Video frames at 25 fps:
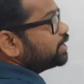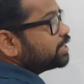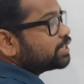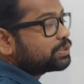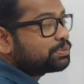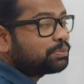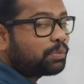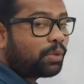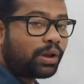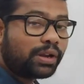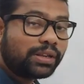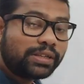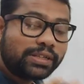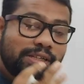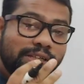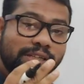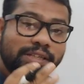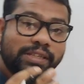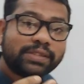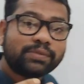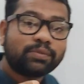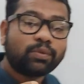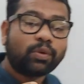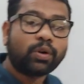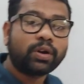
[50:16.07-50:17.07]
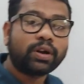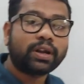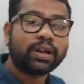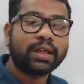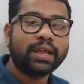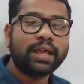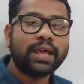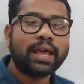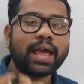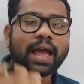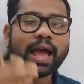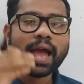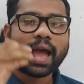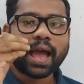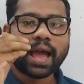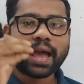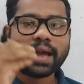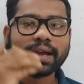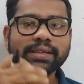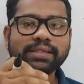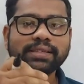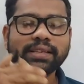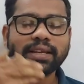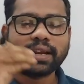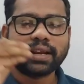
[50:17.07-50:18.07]
A small g is what?
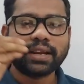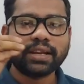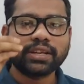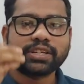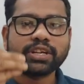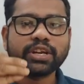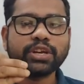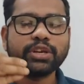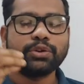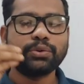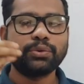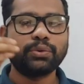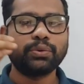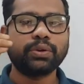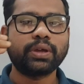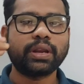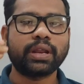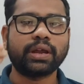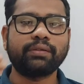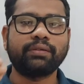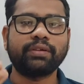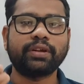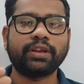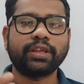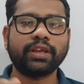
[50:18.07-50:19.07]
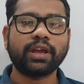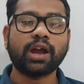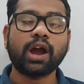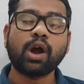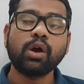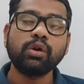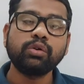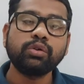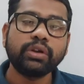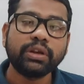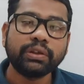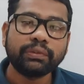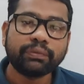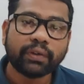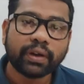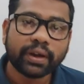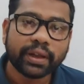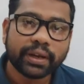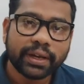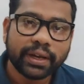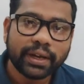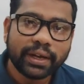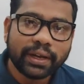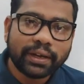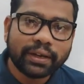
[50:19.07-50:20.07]
Acceleration due to gravity. How to
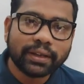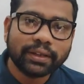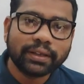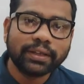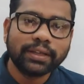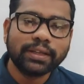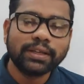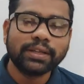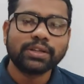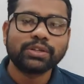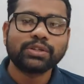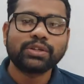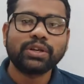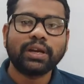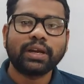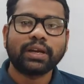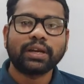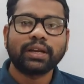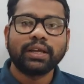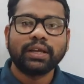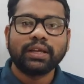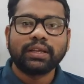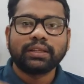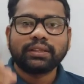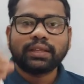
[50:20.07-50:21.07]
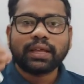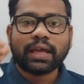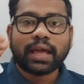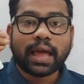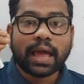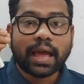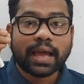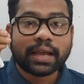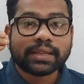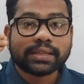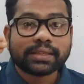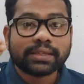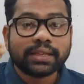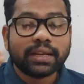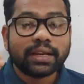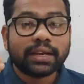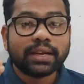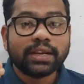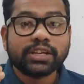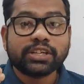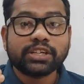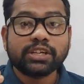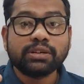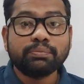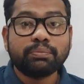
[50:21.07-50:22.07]
define it? Children, the
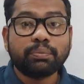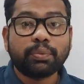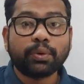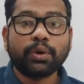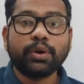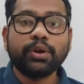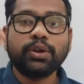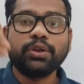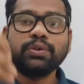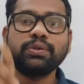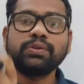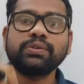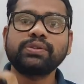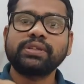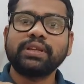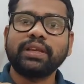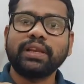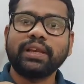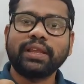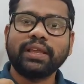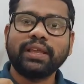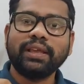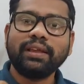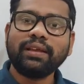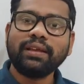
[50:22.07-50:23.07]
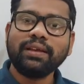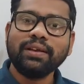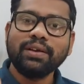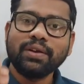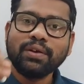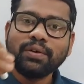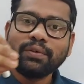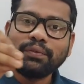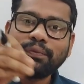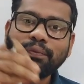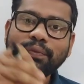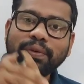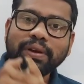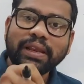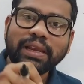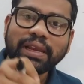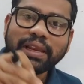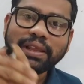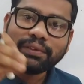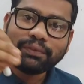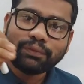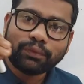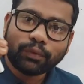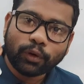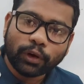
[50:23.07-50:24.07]
acceleration produced in a
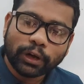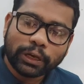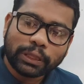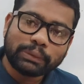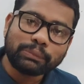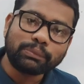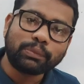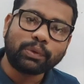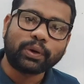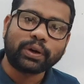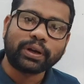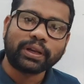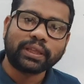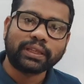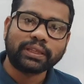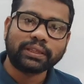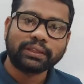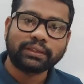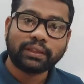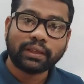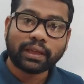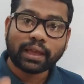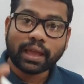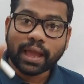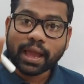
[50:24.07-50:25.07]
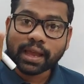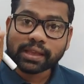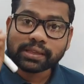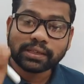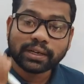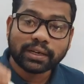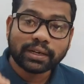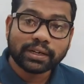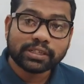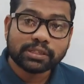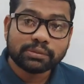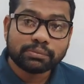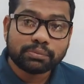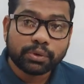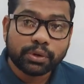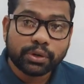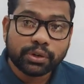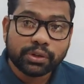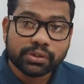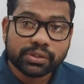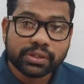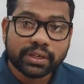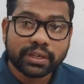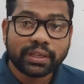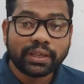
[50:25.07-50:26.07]
freely falling body, the acceleration
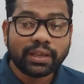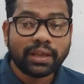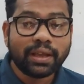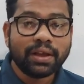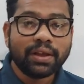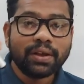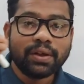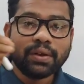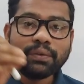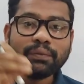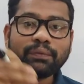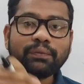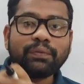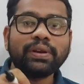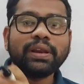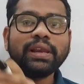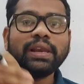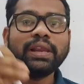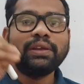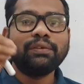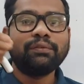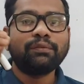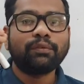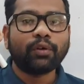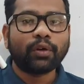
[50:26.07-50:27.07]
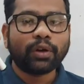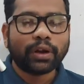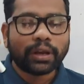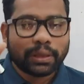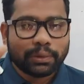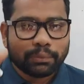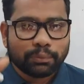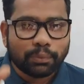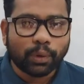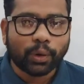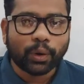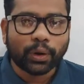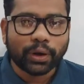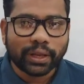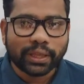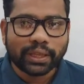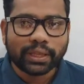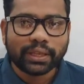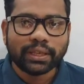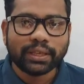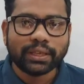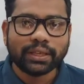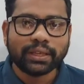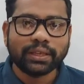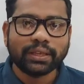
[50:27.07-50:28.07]
produced in a freely falling
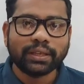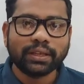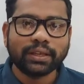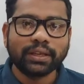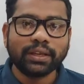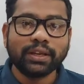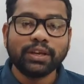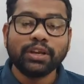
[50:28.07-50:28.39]
body